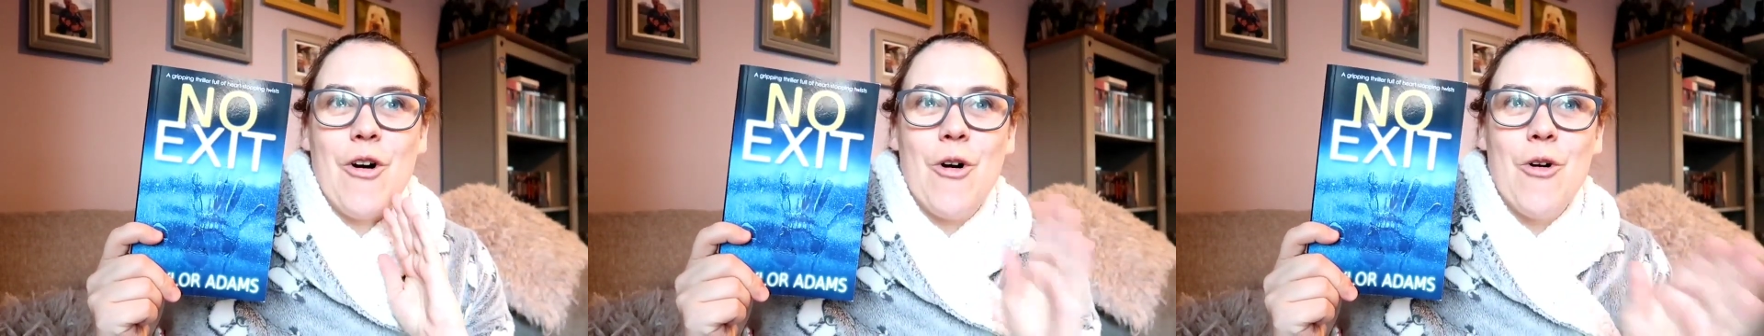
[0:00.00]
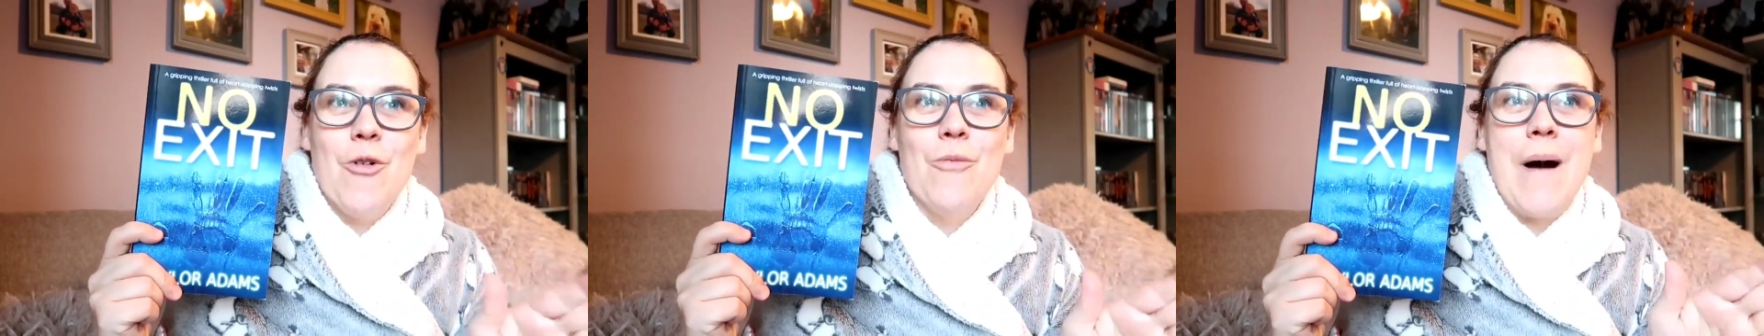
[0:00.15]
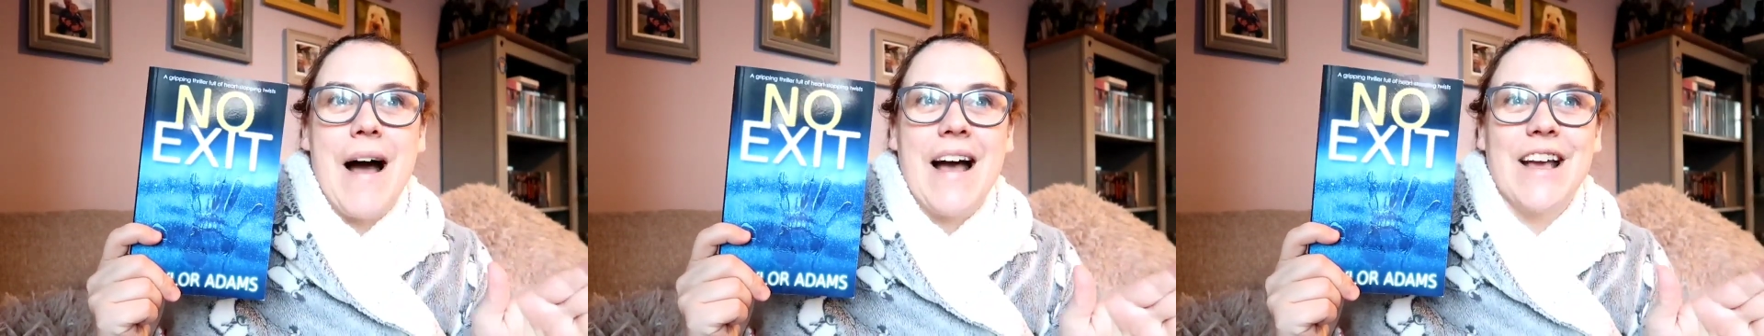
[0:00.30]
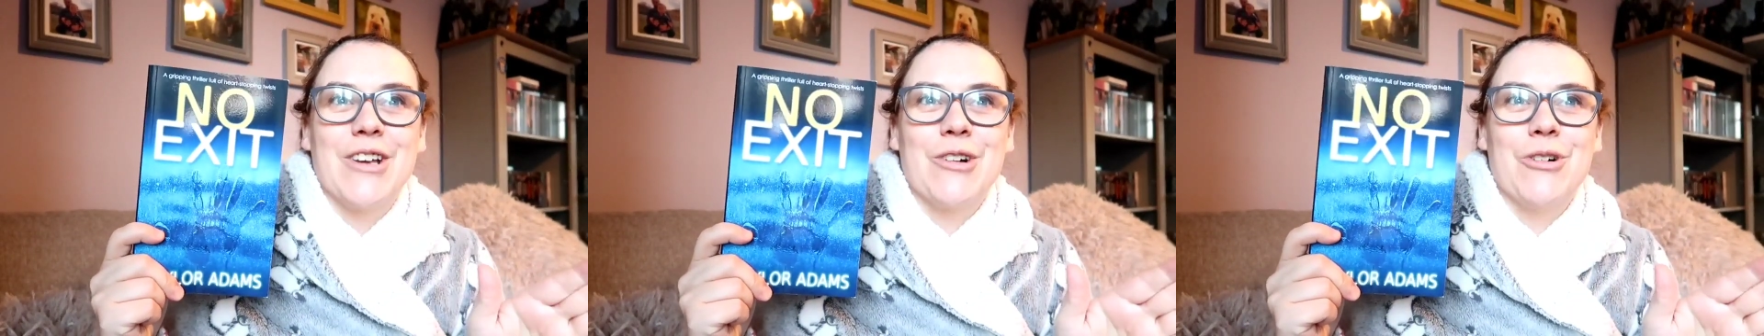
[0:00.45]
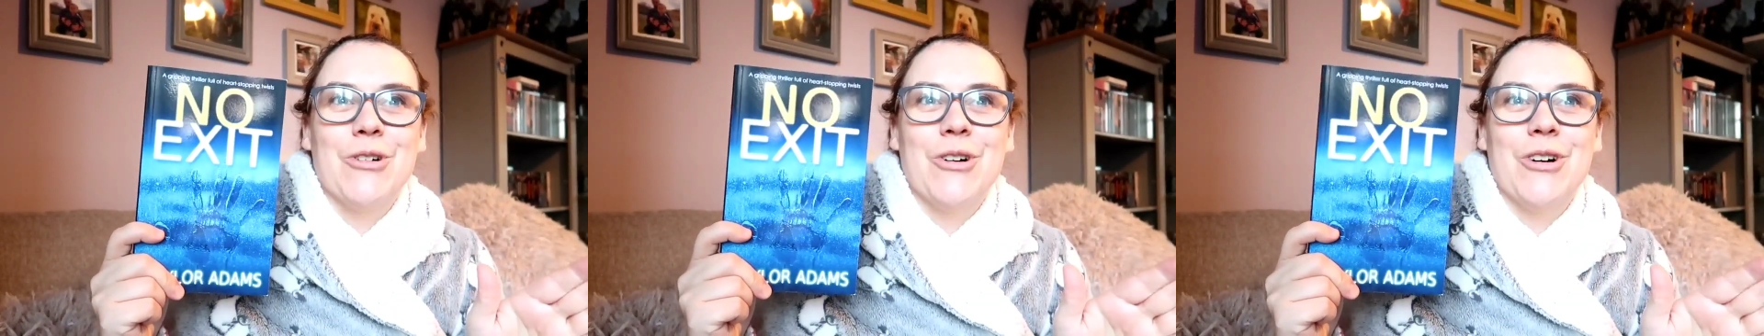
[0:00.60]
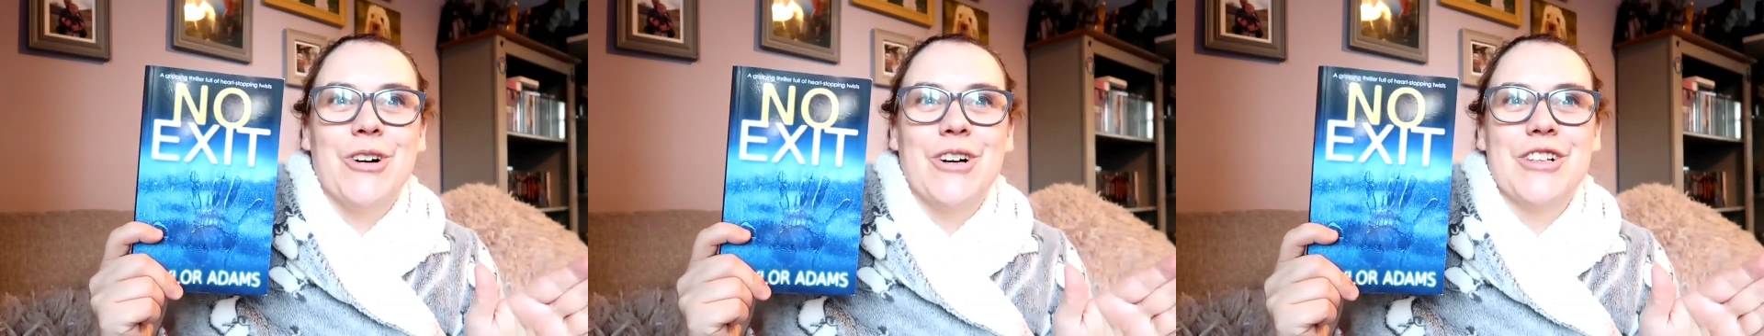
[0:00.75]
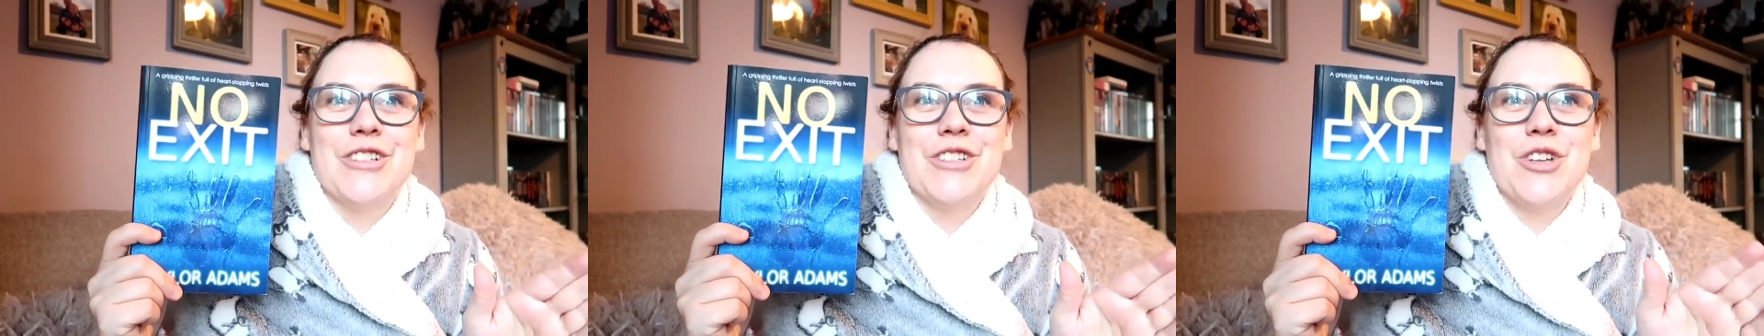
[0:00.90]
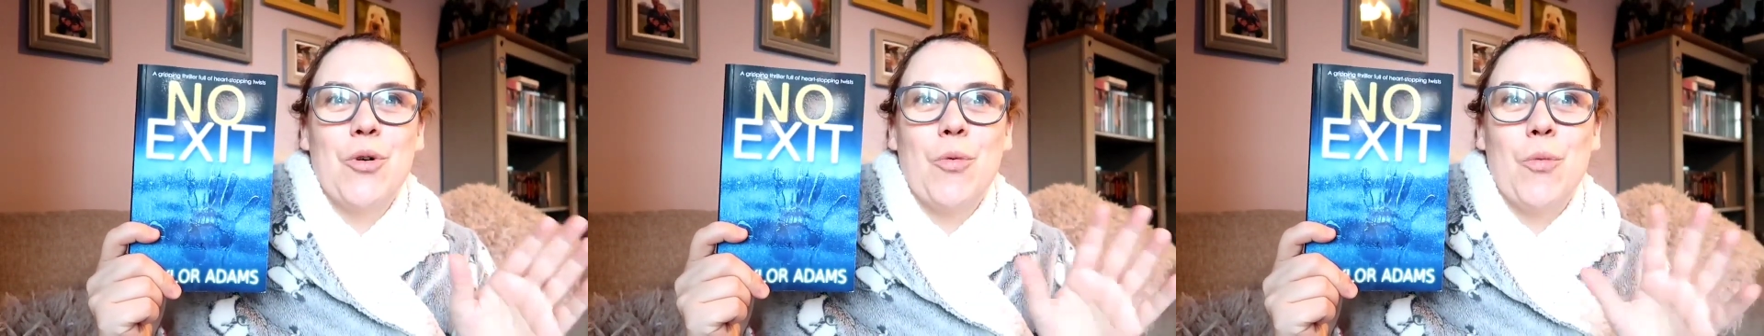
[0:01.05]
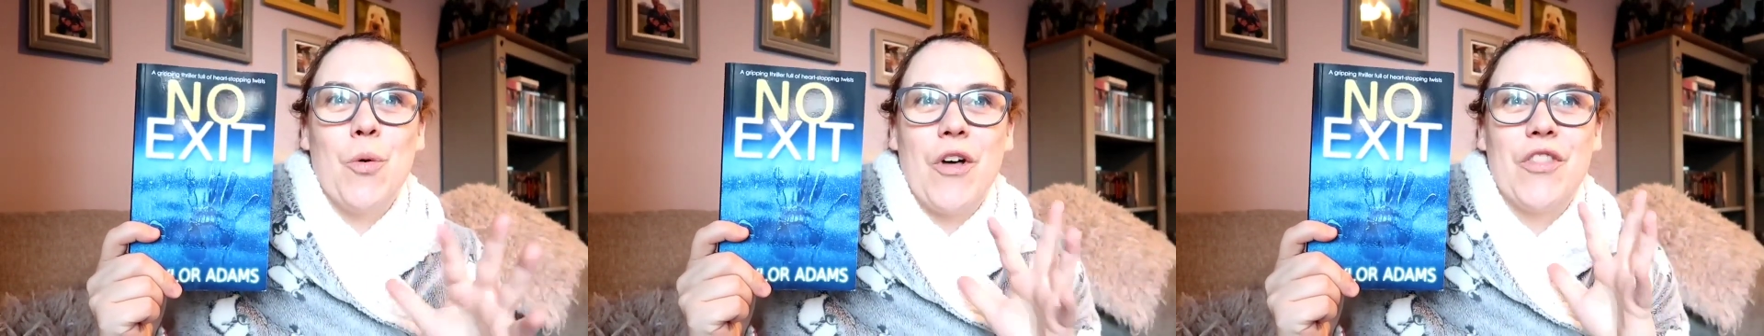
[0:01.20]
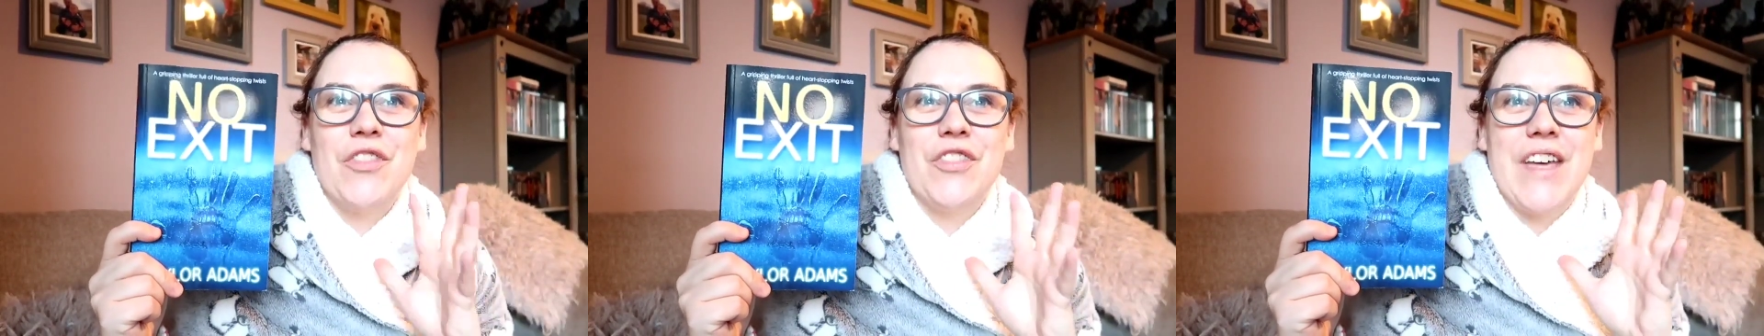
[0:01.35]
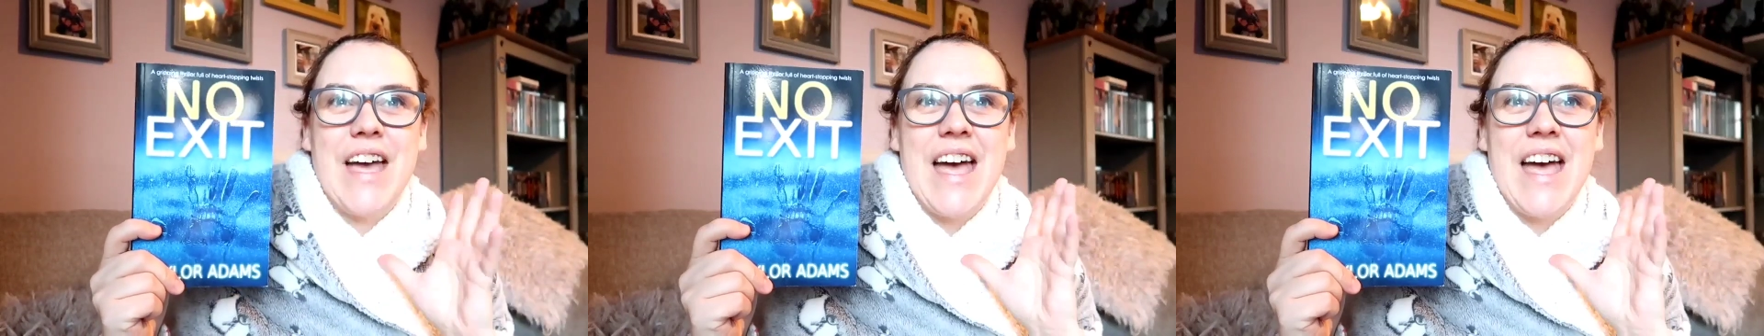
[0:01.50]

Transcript: oh my god, what